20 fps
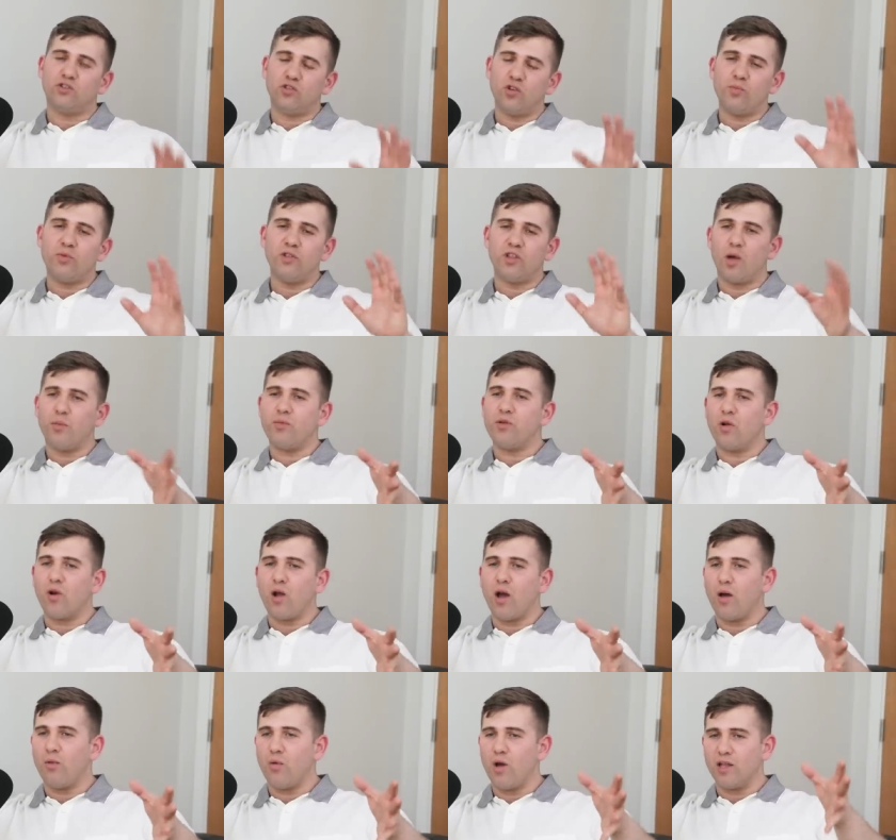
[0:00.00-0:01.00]

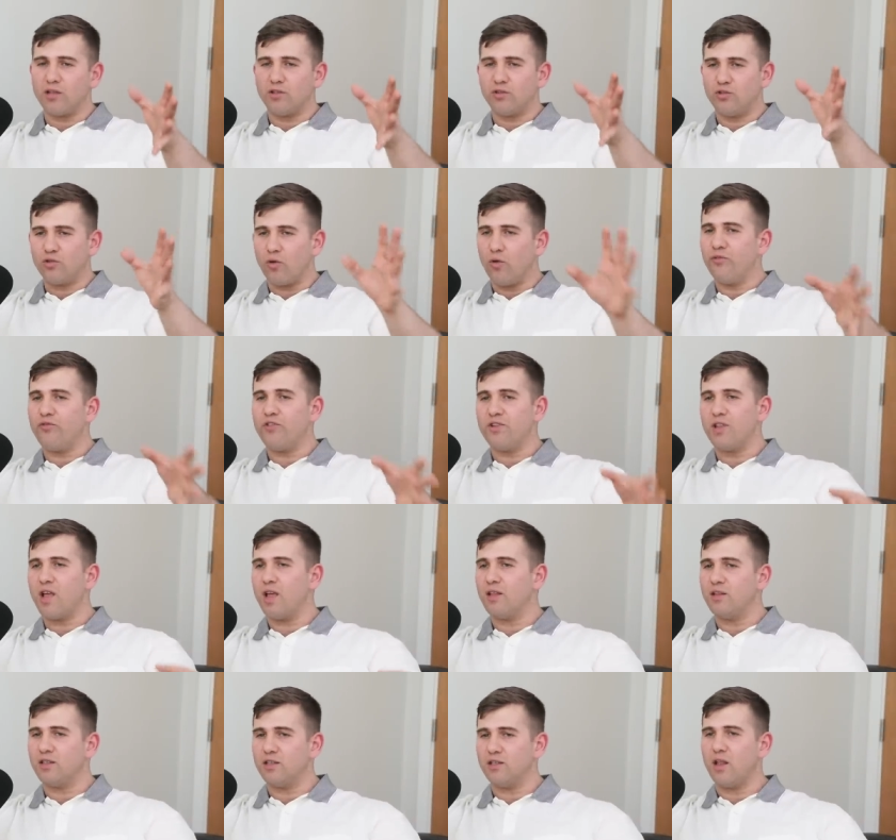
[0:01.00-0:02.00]
2BWR, we had John
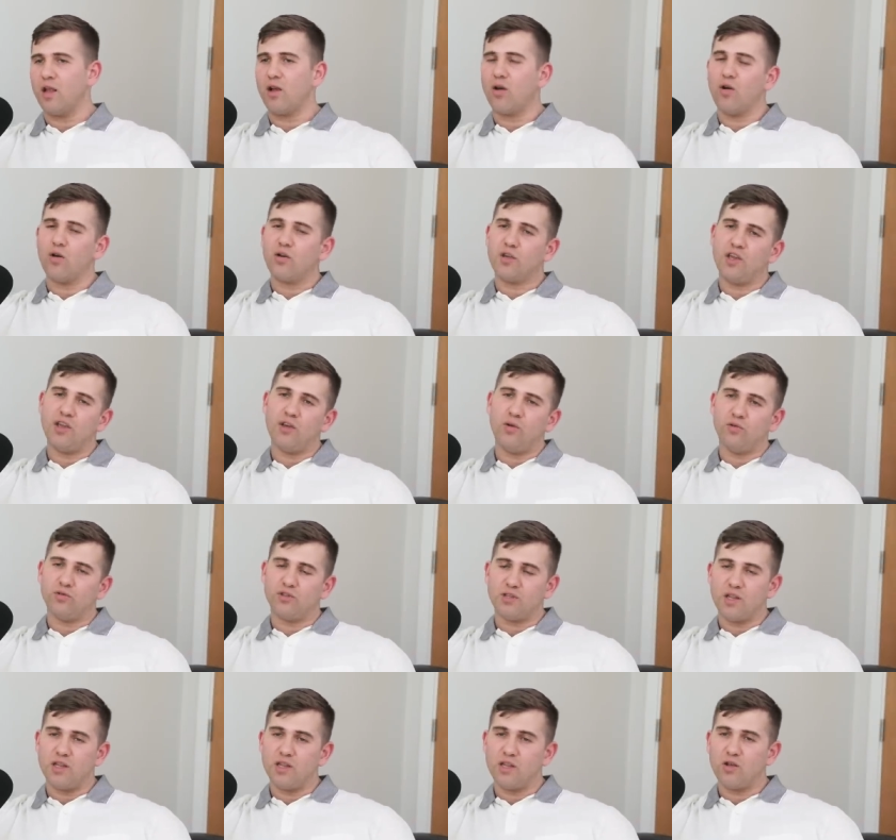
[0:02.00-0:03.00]
Fernandez that got
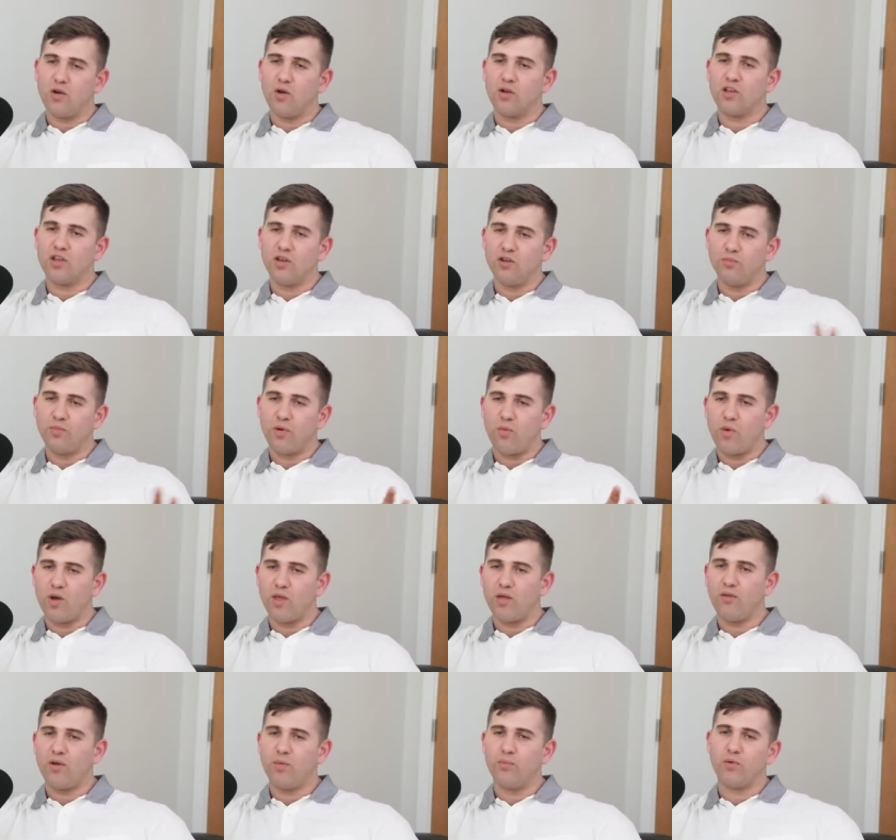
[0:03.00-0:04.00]
killed, and he got killed by
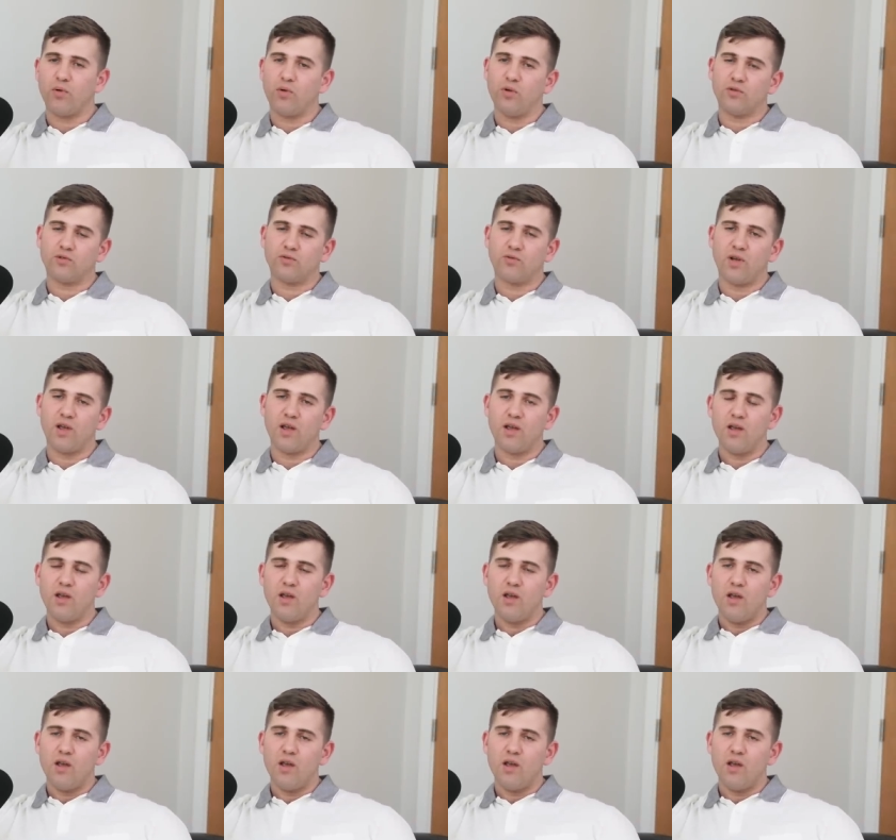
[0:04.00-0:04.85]
one of our blokes, right?